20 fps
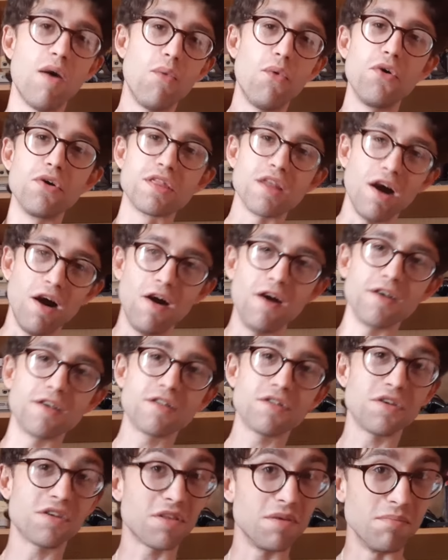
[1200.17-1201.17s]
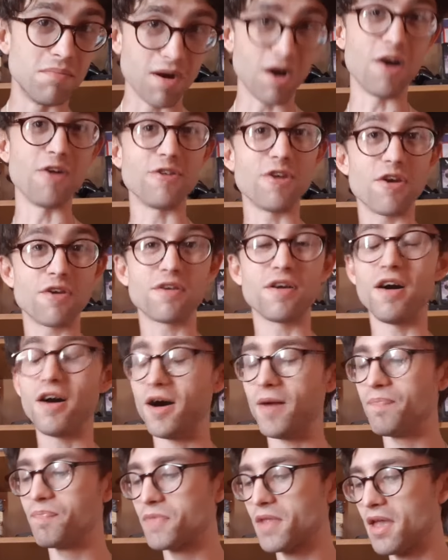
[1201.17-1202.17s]
Wars' answer to Mario
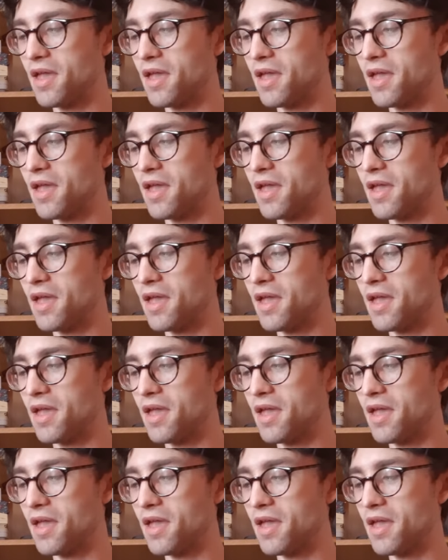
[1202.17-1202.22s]
Kart.